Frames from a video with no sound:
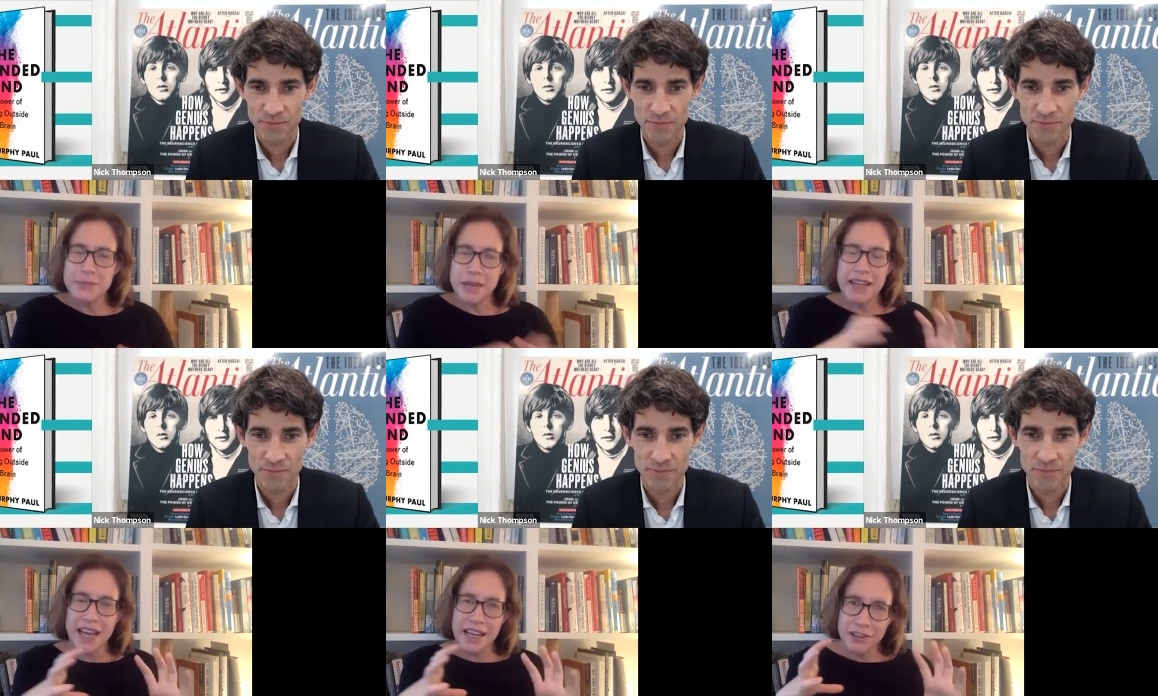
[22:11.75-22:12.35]
Speaker 1: by
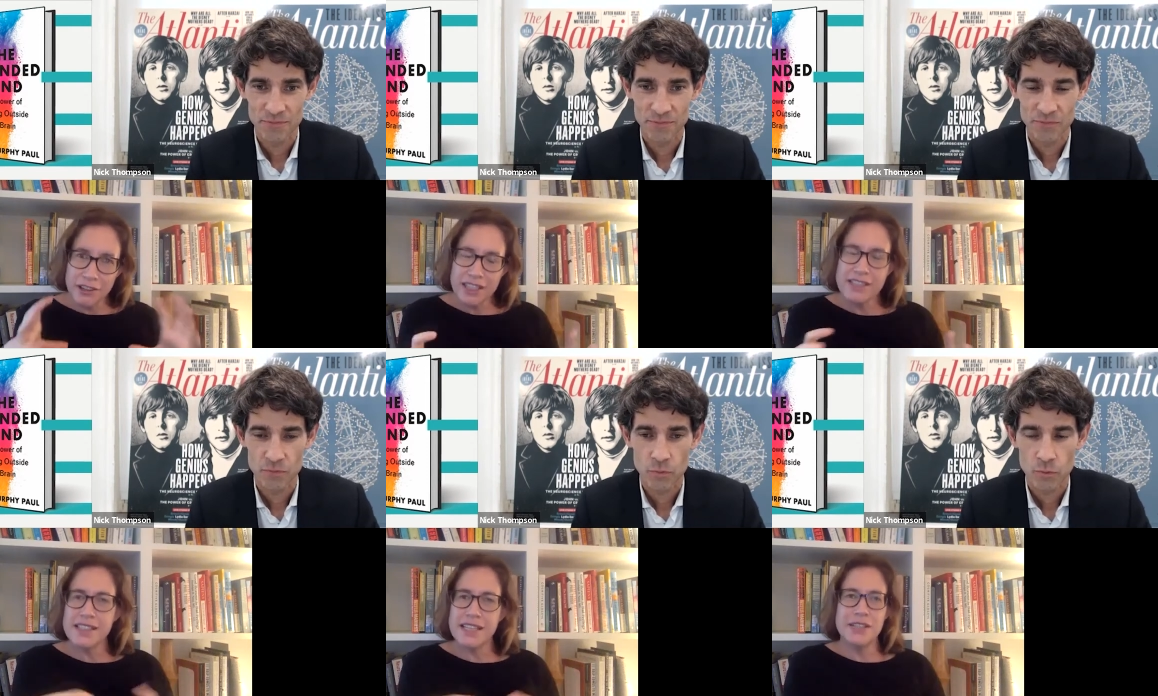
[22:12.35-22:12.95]
that early
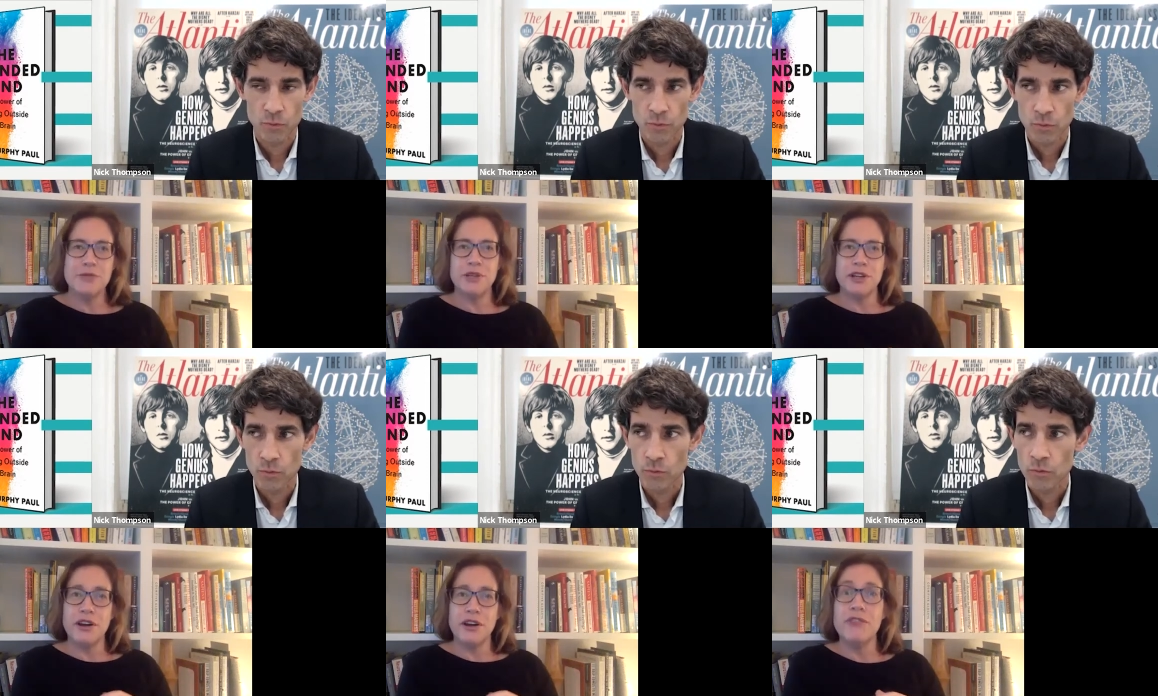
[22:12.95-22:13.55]
stage where
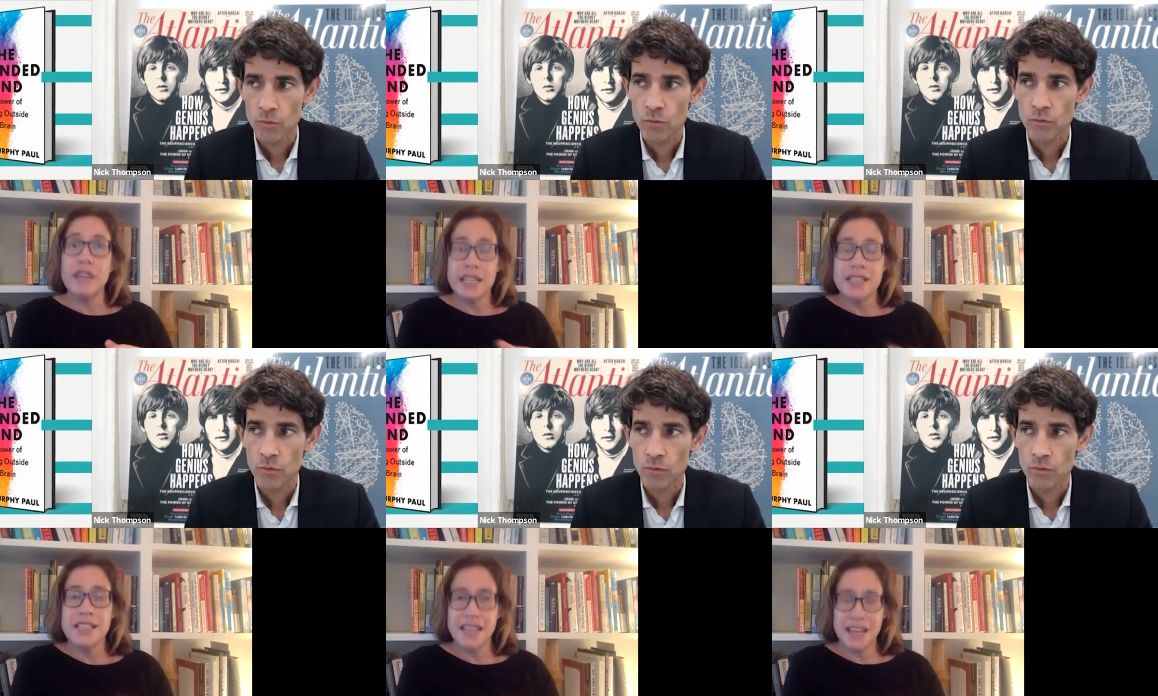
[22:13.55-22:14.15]
you're all running
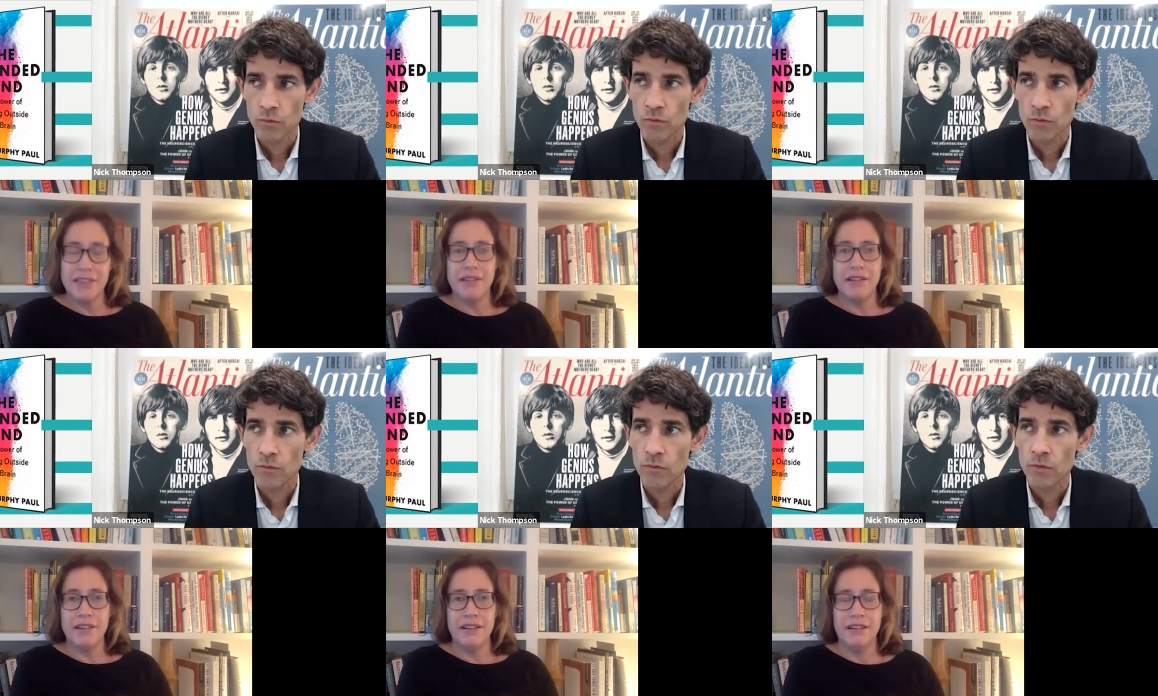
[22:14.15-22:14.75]

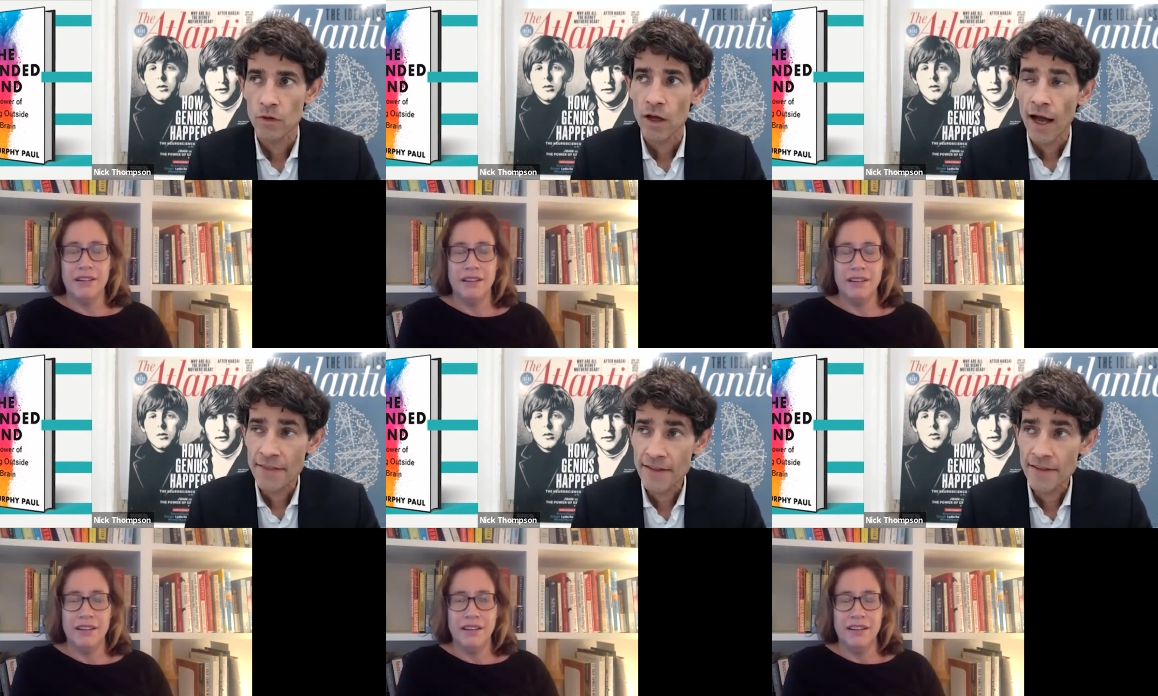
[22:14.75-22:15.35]
together
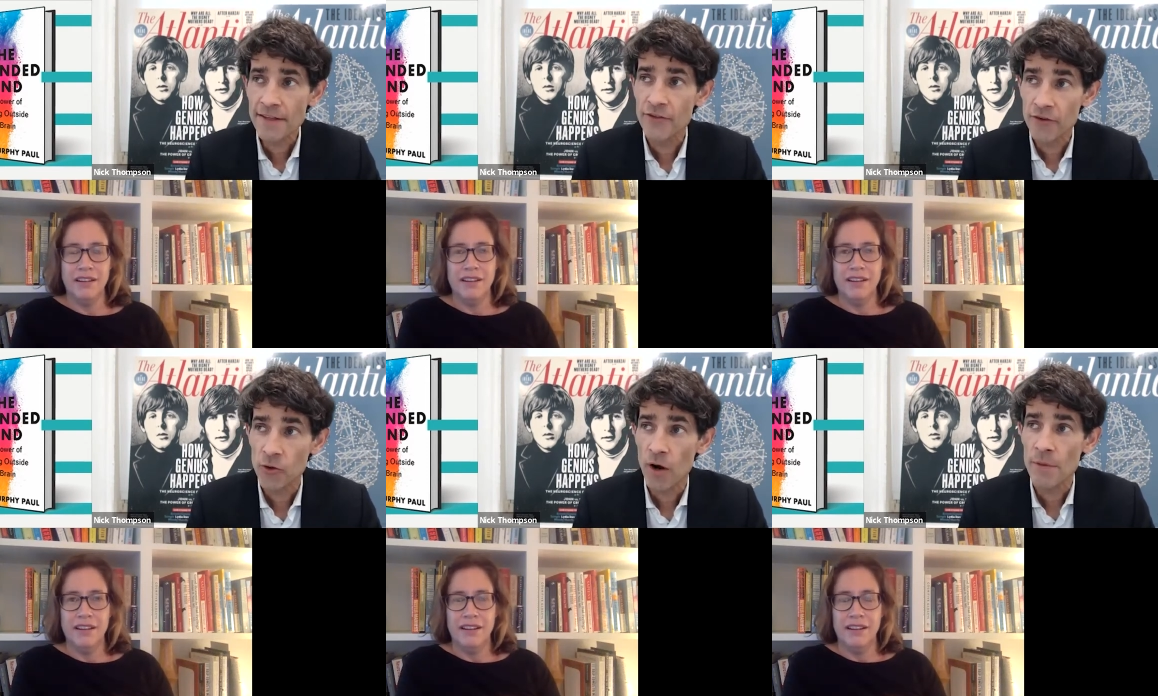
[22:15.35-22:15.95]
Speaker 2: I think they
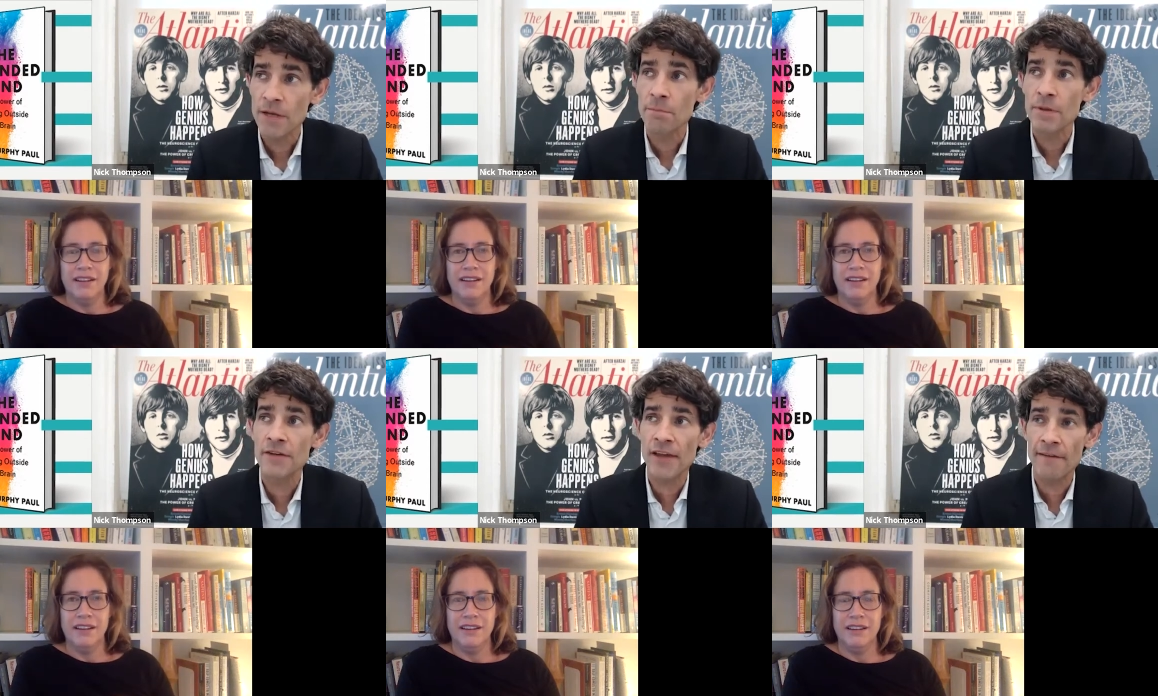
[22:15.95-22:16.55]
do. I mean,
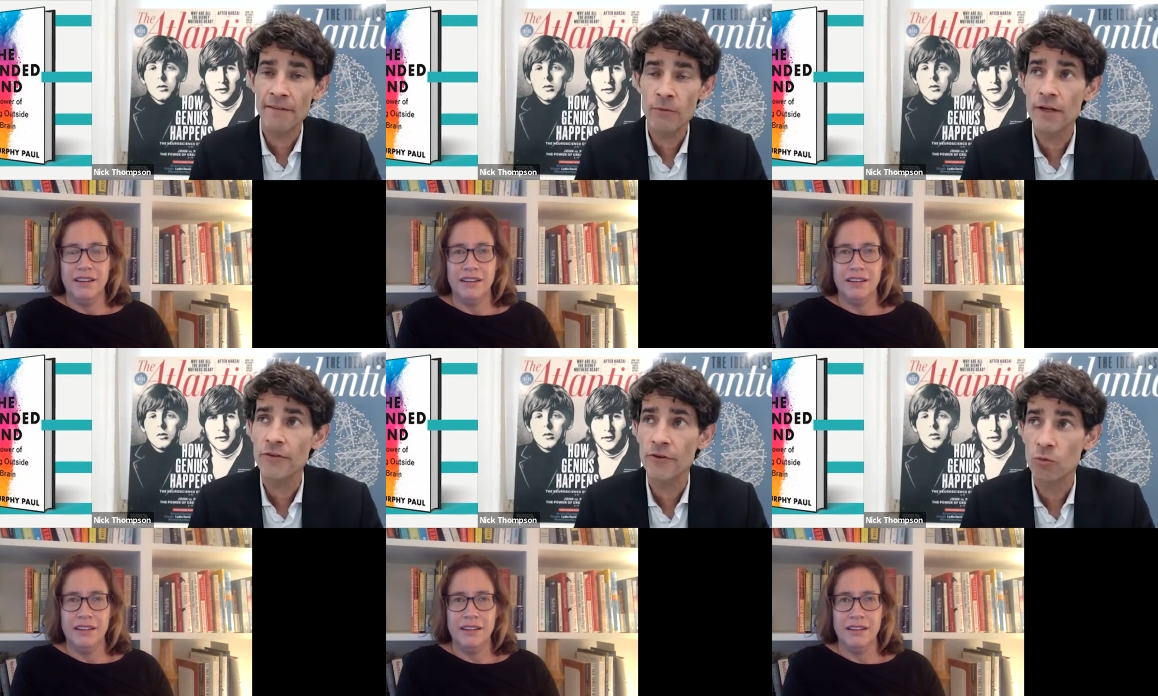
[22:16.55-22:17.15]
because every
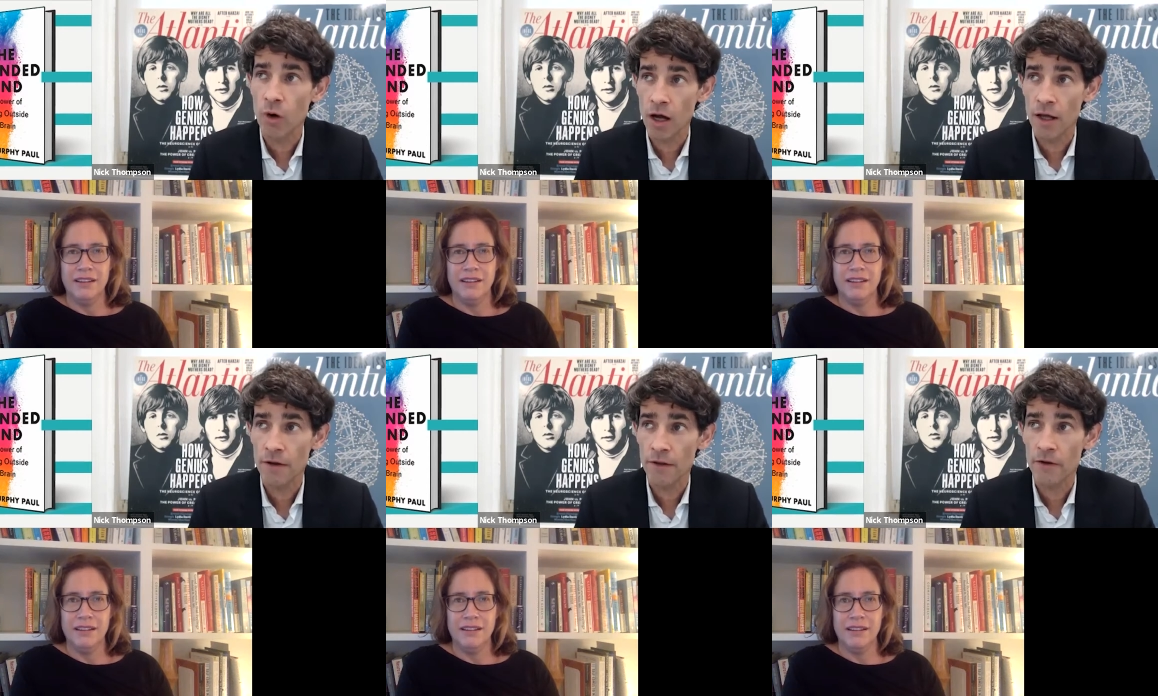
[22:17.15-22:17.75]
race you
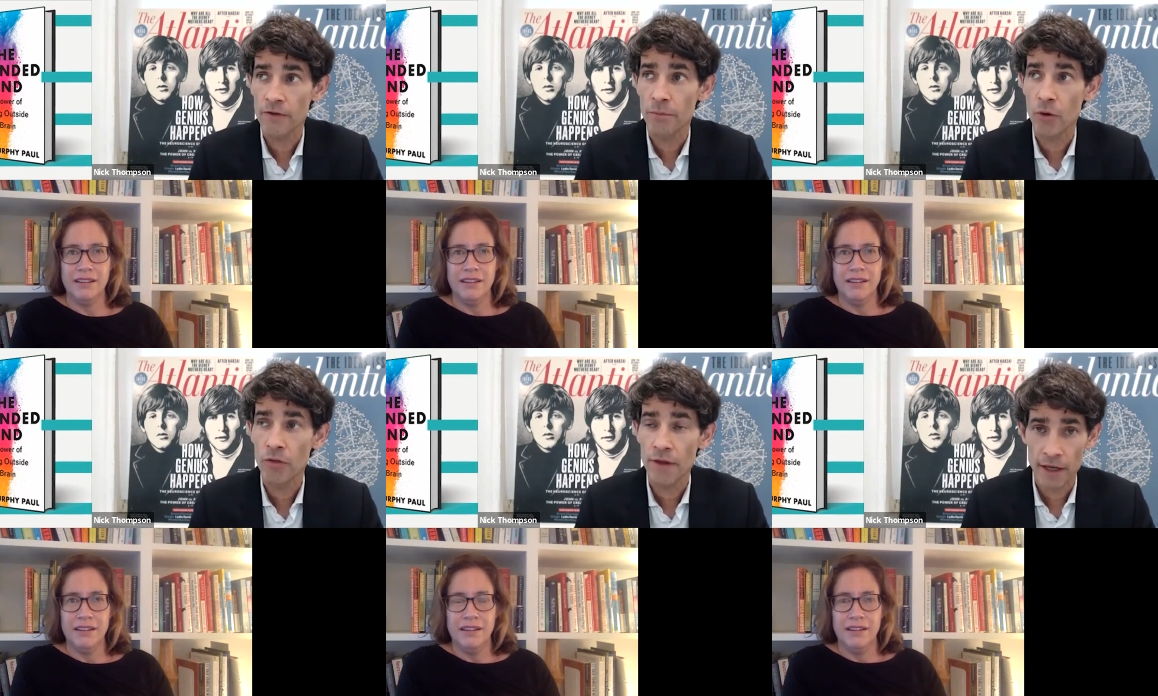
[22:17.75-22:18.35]
run, there's
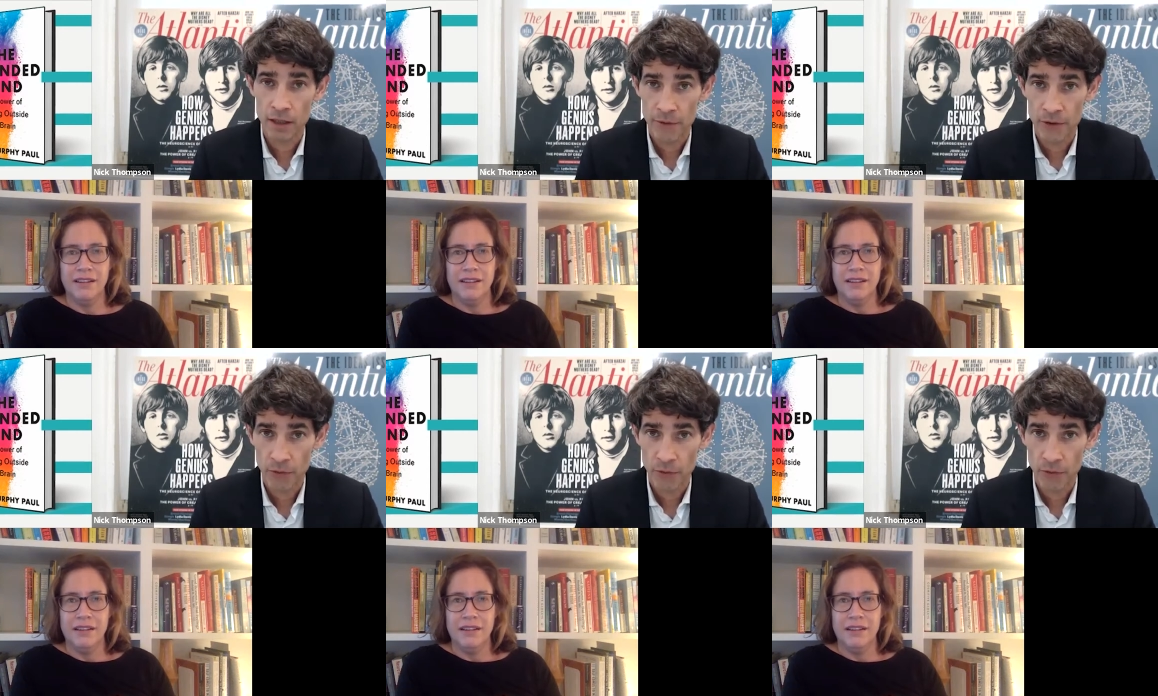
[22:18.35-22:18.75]
both an element